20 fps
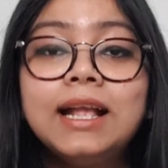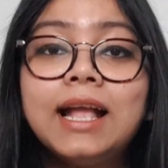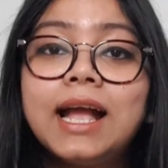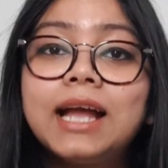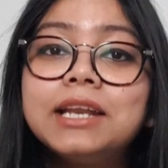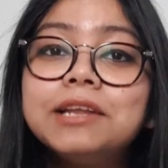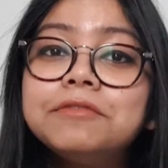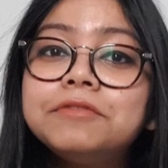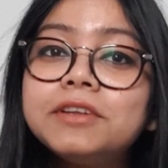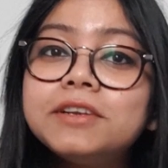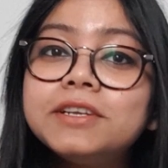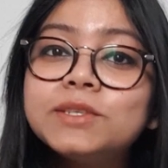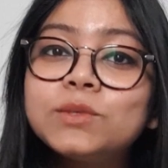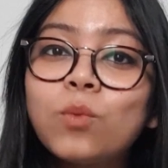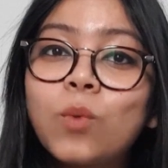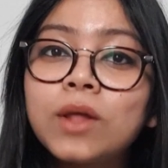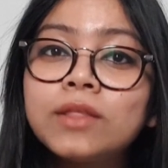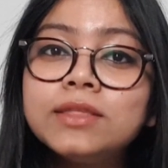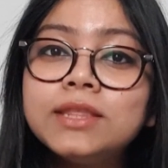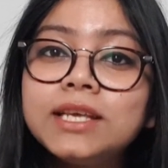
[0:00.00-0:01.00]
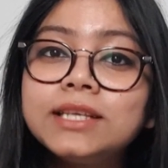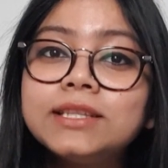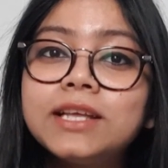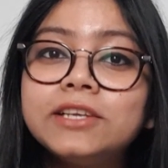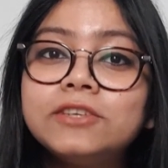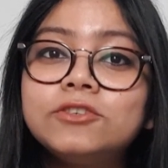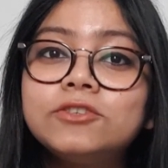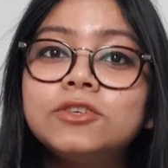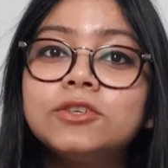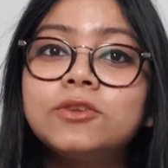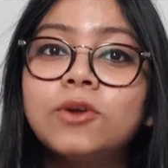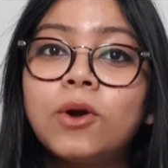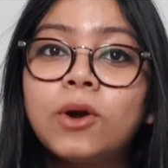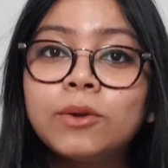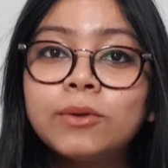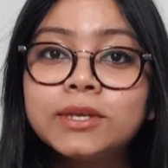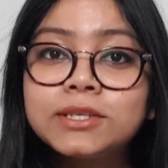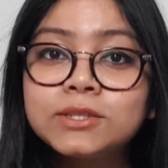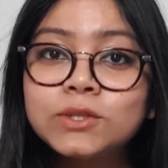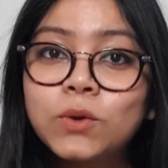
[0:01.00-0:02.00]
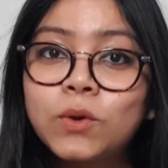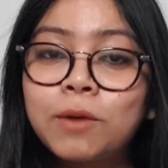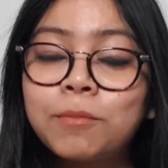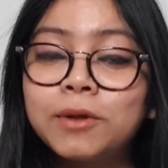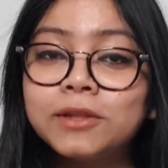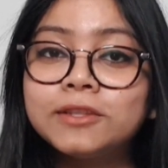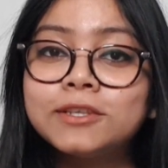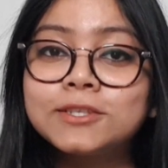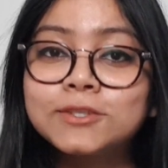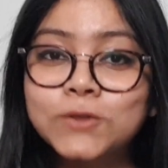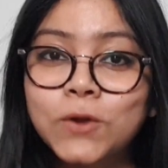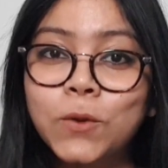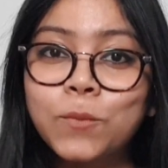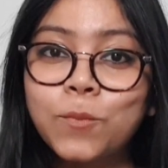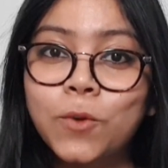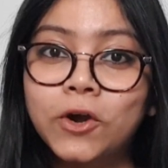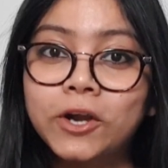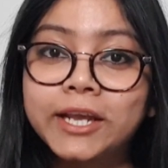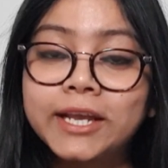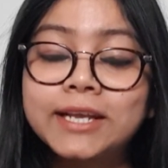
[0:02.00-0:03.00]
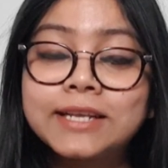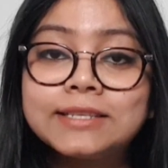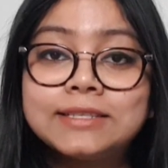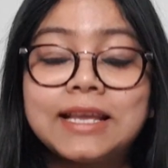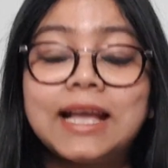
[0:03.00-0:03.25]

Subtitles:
And if there is one thing that you should always know about the stock market,